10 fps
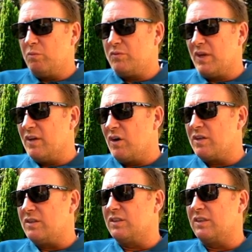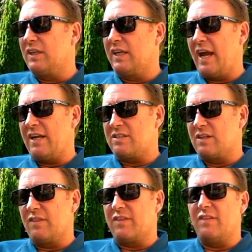In order to get
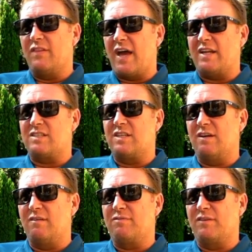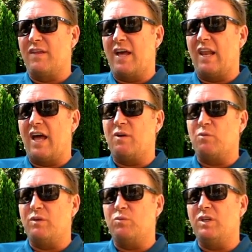something that stiff and that light,
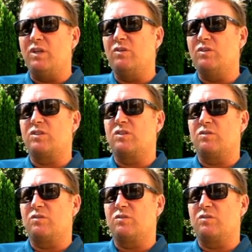we used